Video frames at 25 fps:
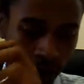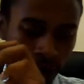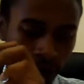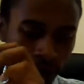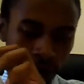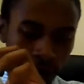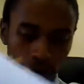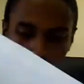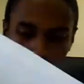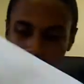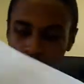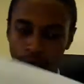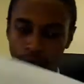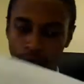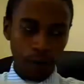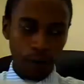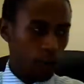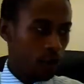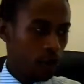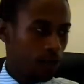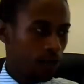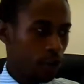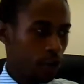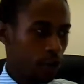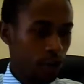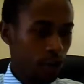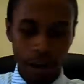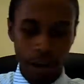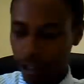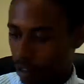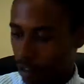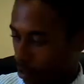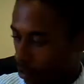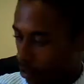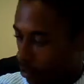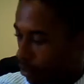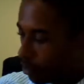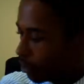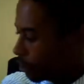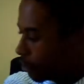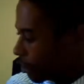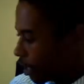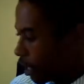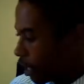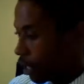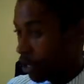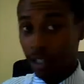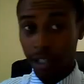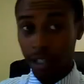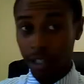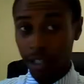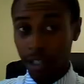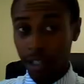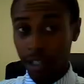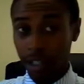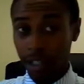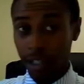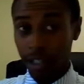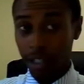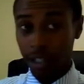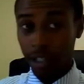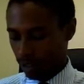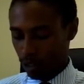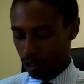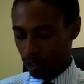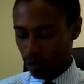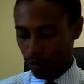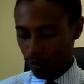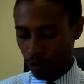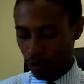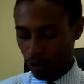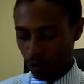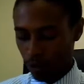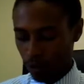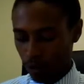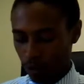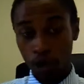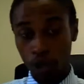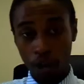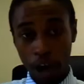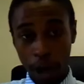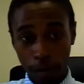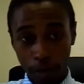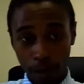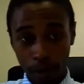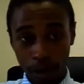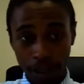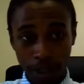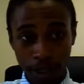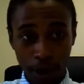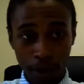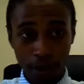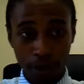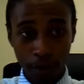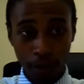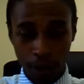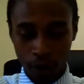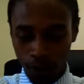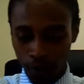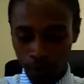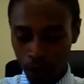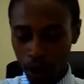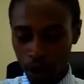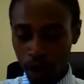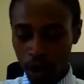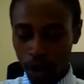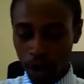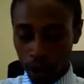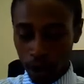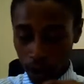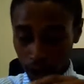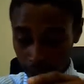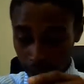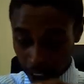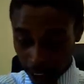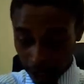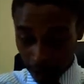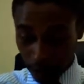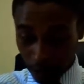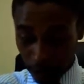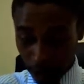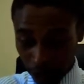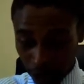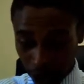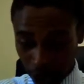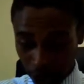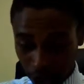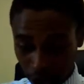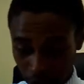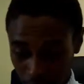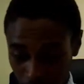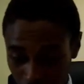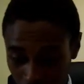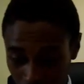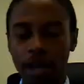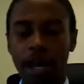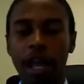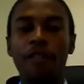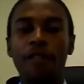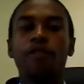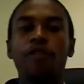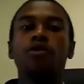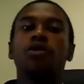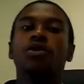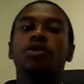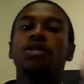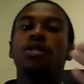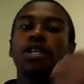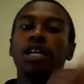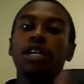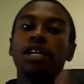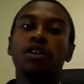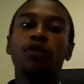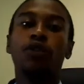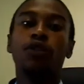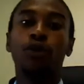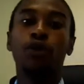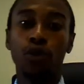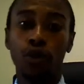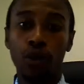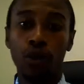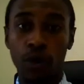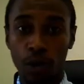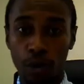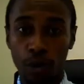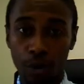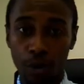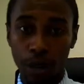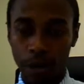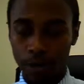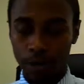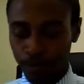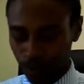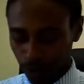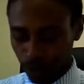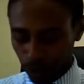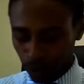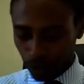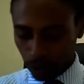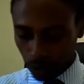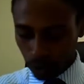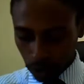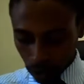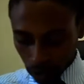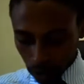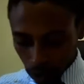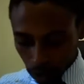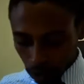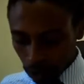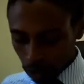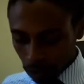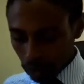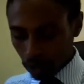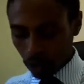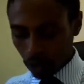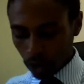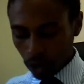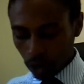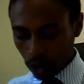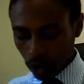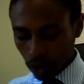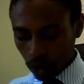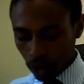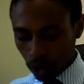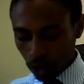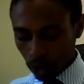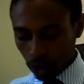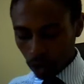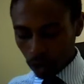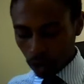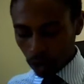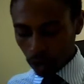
easy. How you take a picture of a cell phone? You grab your cell phone, you take a picture, and then you send it through to me. Once that's done, depending